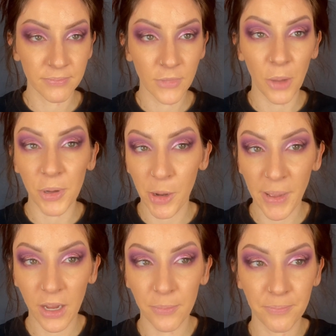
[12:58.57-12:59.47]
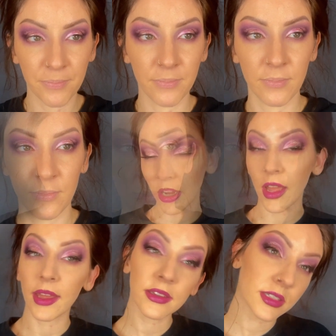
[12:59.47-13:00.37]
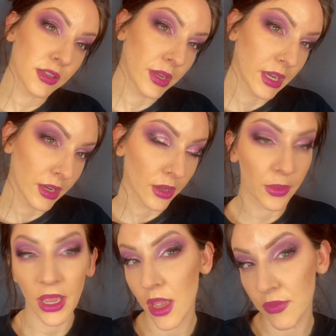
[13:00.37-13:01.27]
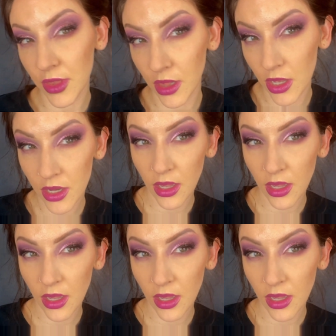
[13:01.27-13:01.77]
I'll be right back. All right, so here we have the look.